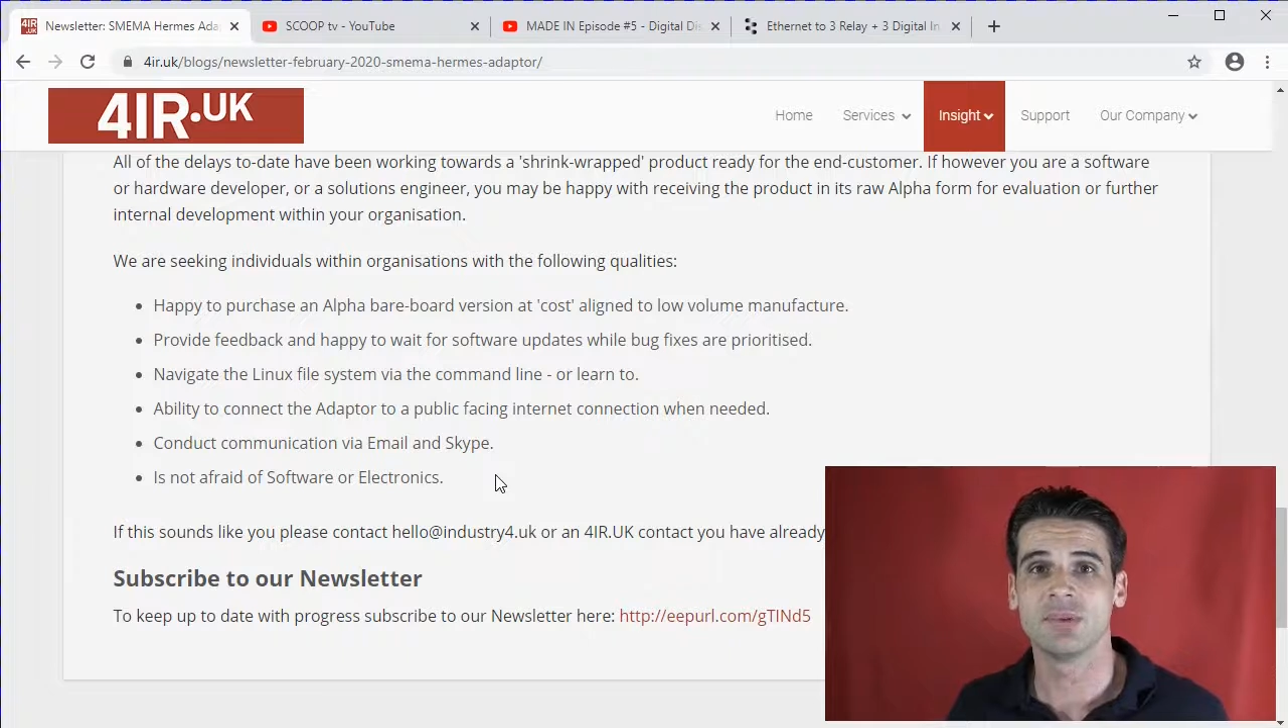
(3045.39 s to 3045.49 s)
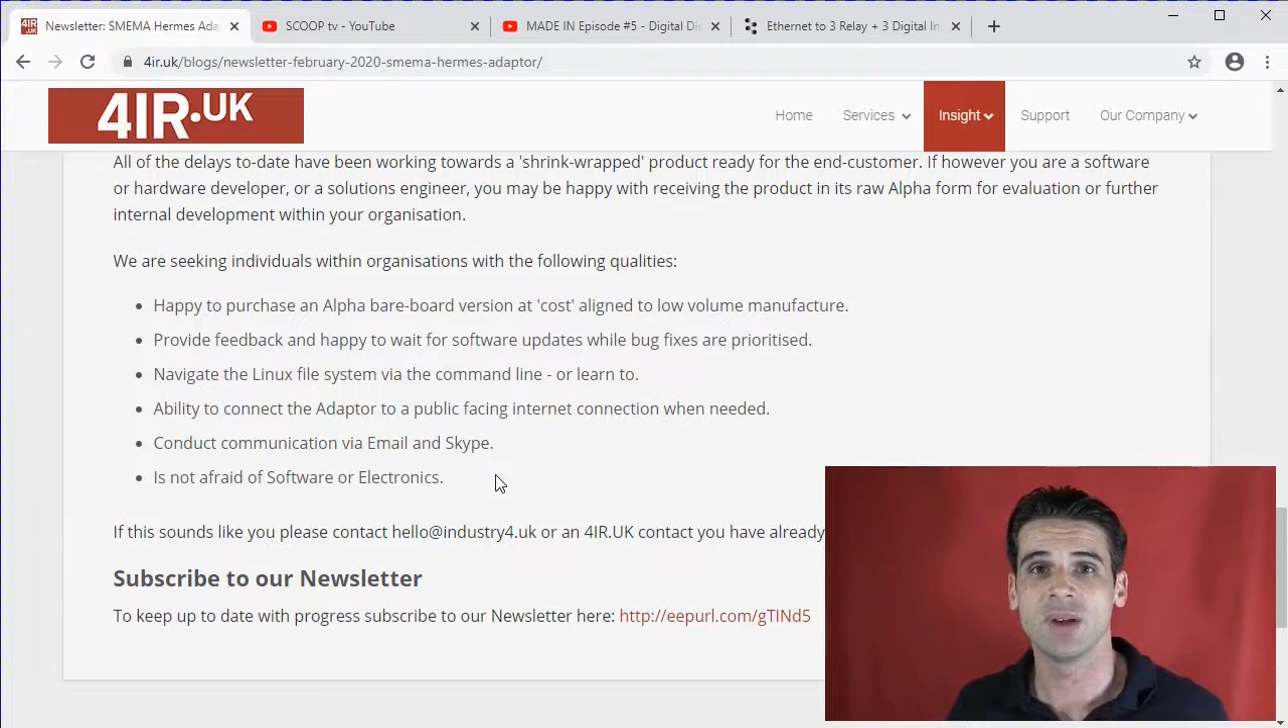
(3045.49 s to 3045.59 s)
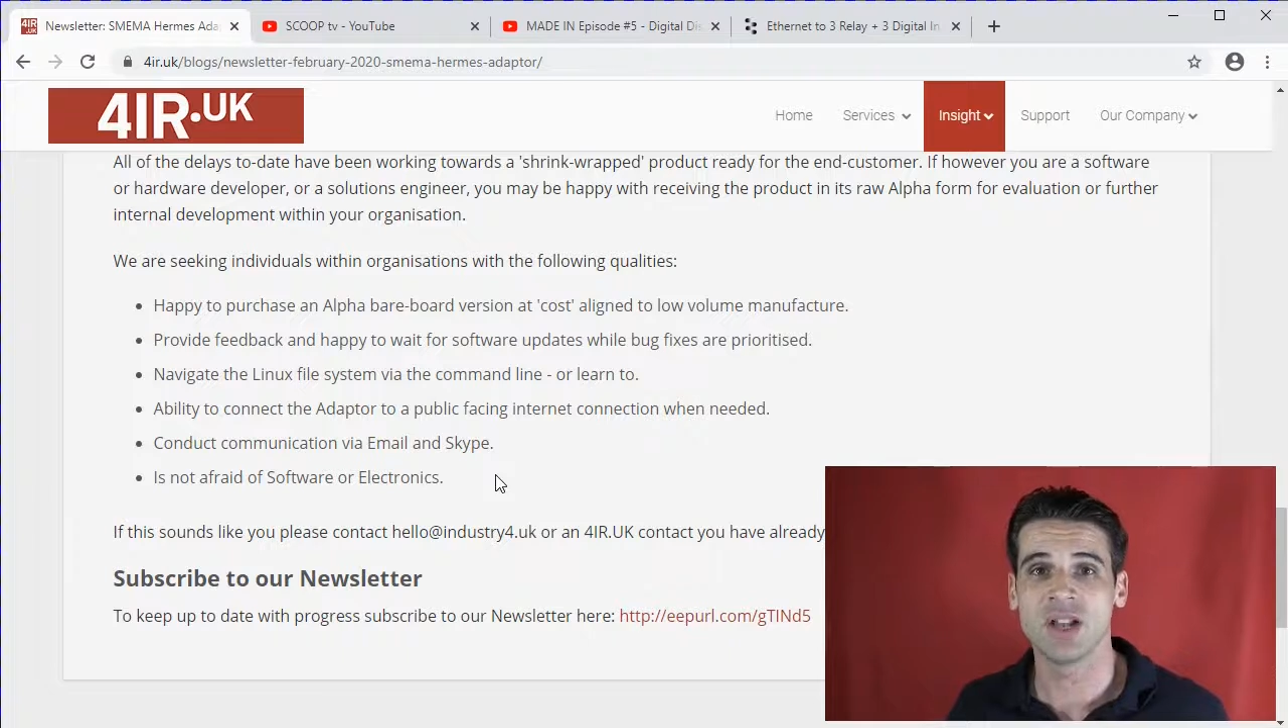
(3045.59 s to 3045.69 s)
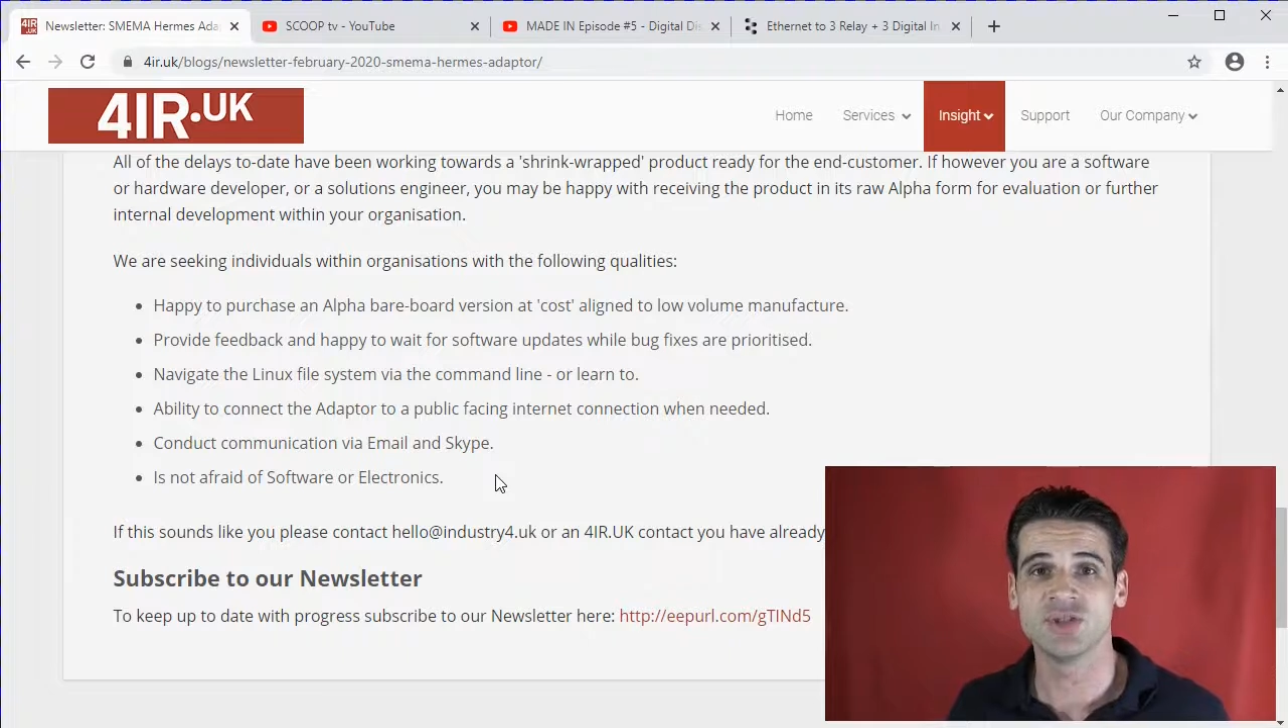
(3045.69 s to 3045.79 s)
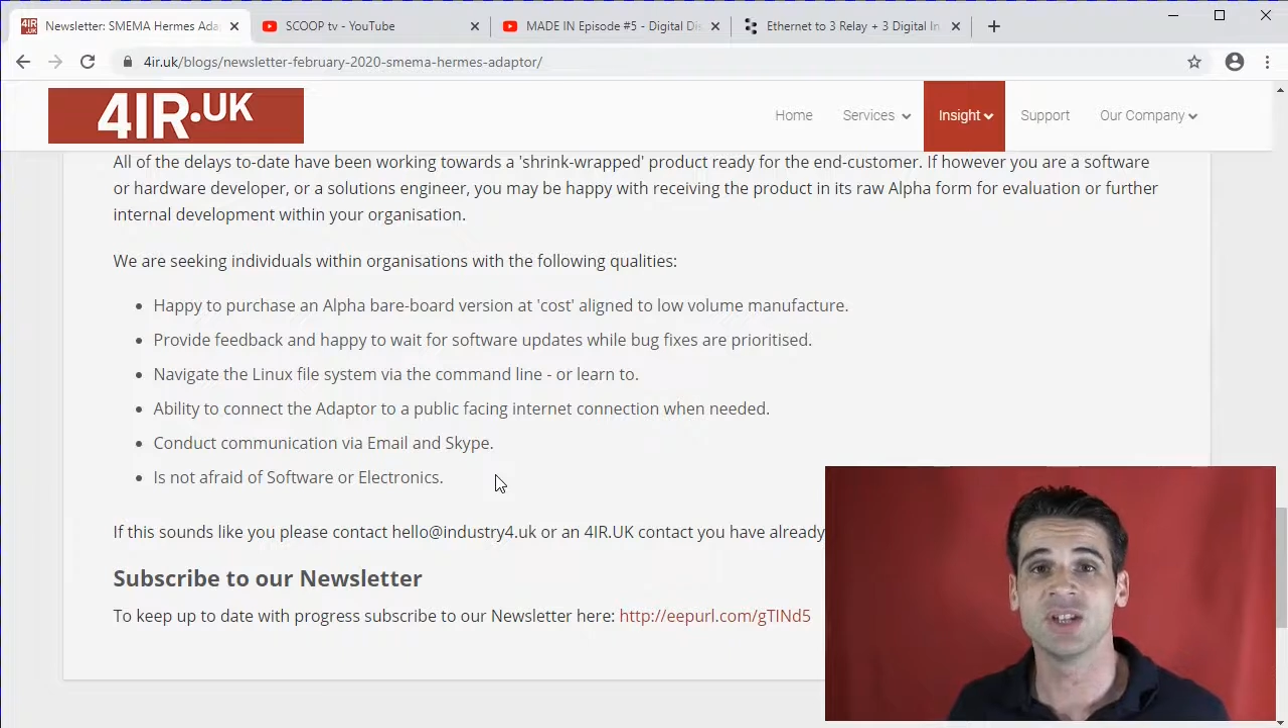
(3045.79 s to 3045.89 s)

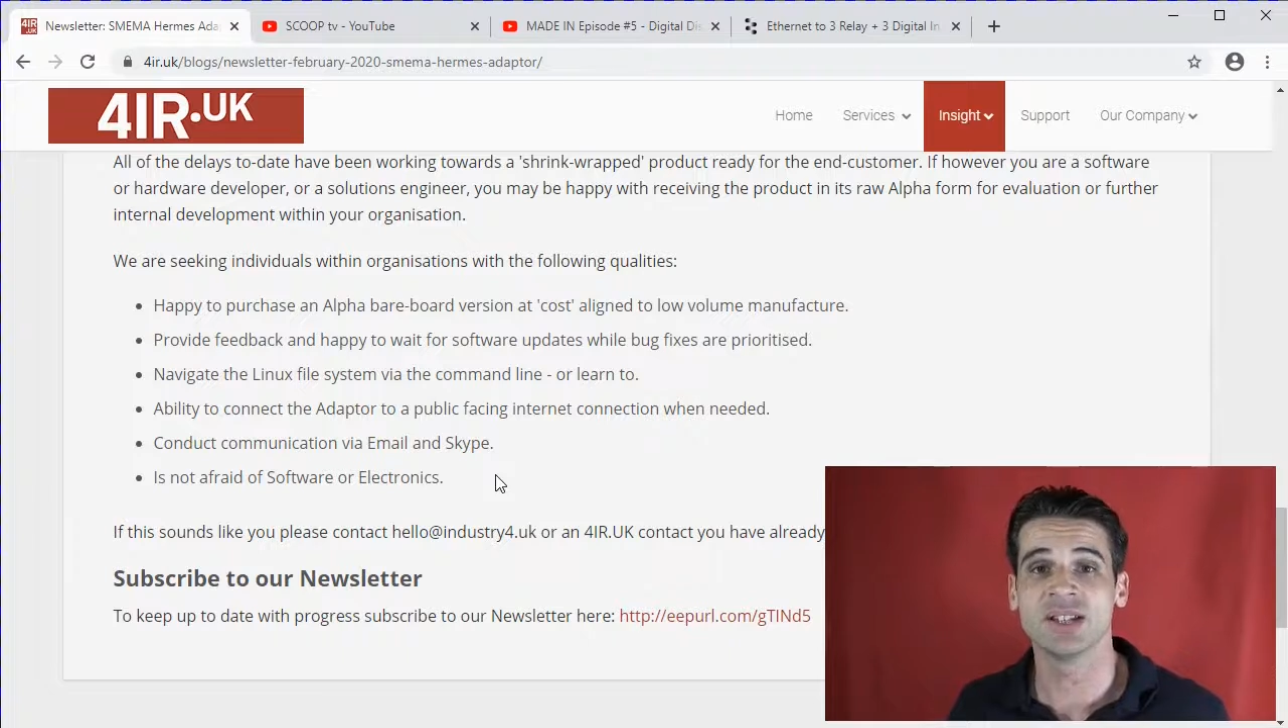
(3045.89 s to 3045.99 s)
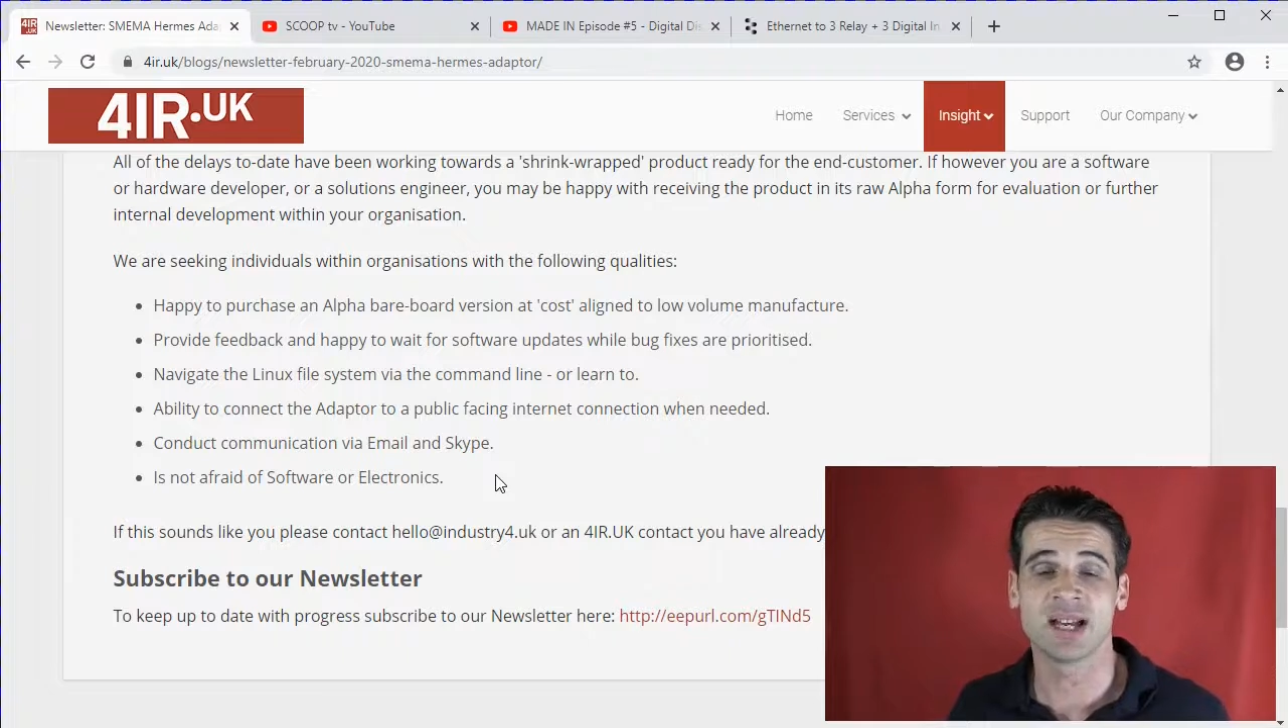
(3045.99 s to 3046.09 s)
engineers